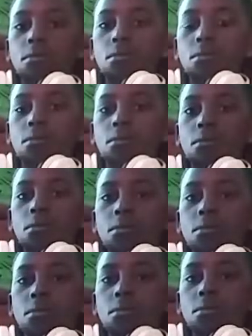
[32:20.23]

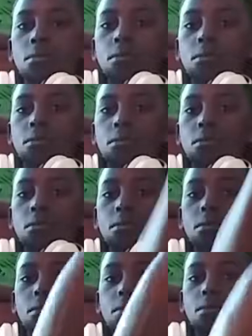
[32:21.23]

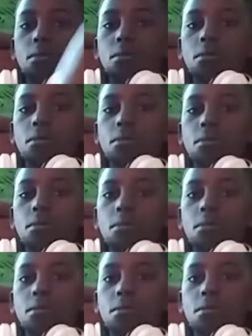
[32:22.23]

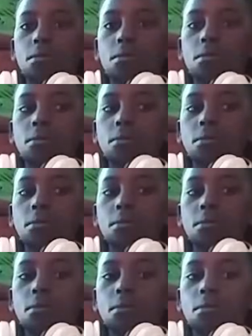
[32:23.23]

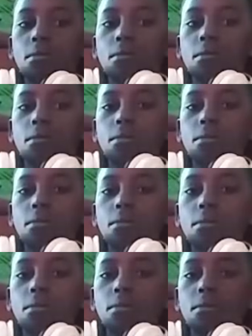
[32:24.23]

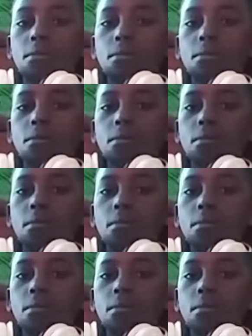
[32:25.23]

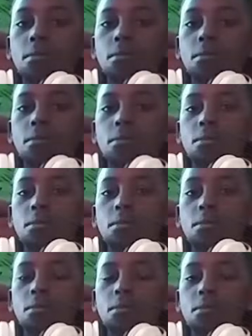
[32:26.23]

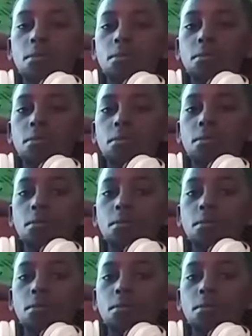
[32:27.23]
[no speech]